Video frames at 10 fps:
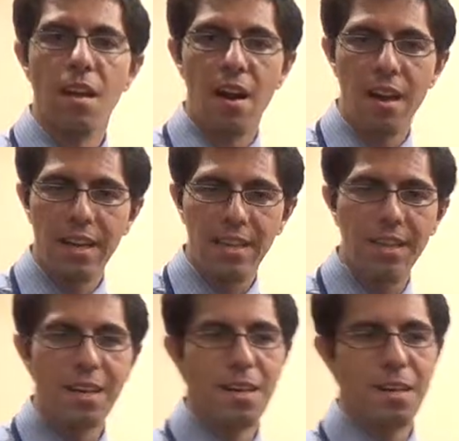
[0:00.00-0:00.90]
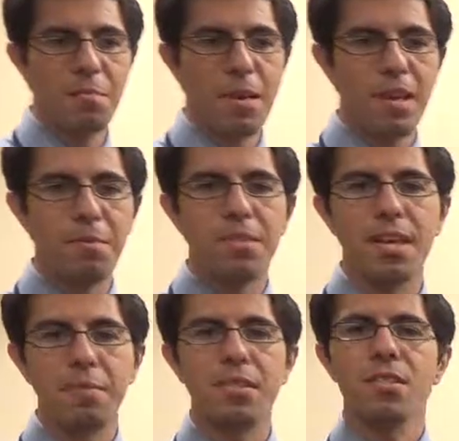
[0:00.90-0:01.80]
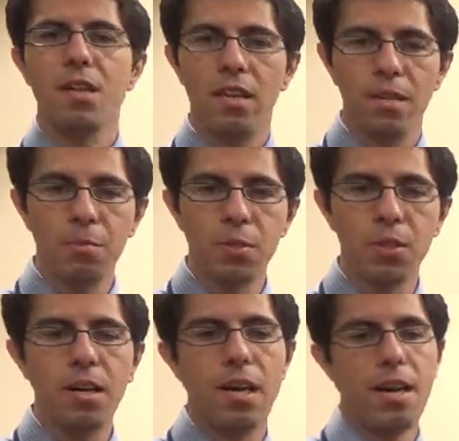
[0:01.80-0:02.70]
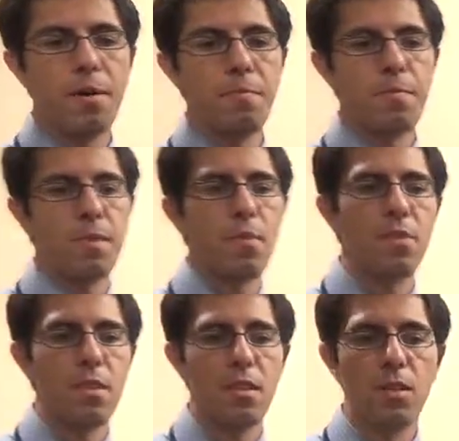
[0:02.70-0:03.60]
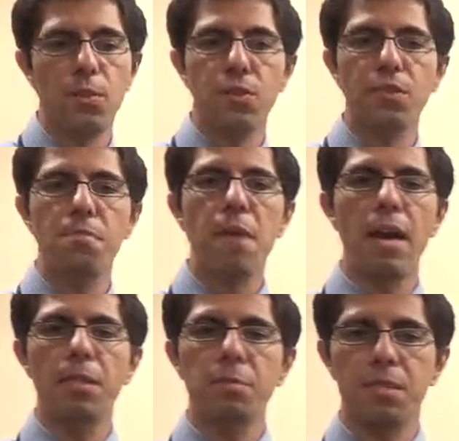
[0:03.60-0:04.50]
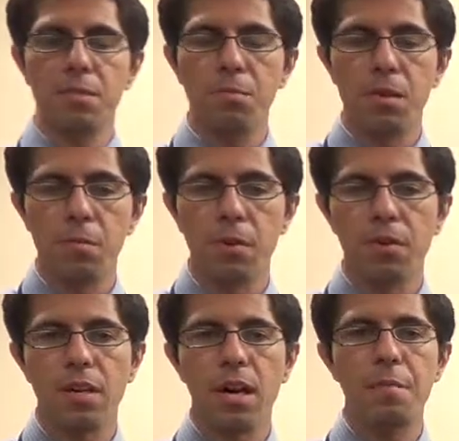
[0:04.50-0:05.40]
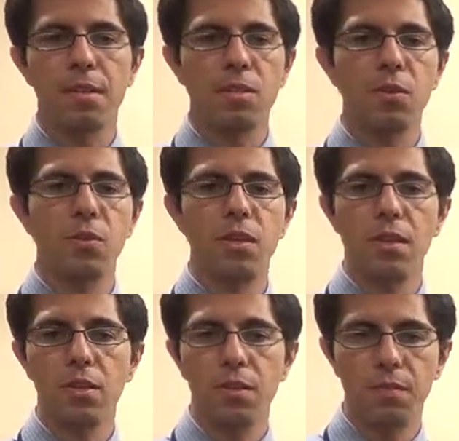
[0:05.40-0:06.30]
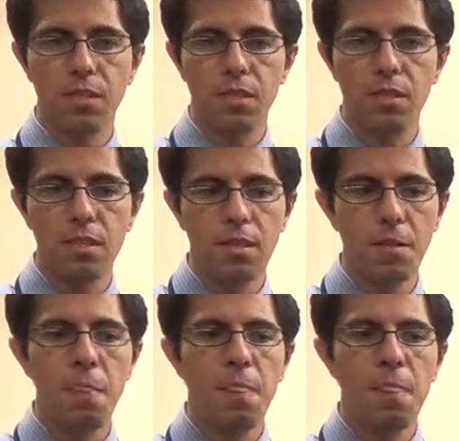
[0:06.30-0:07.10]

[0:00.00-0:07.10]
Hi, uh, my name is Amir Sadeghpour. I'm with the Nutrient Management Spear Program at Cornell University.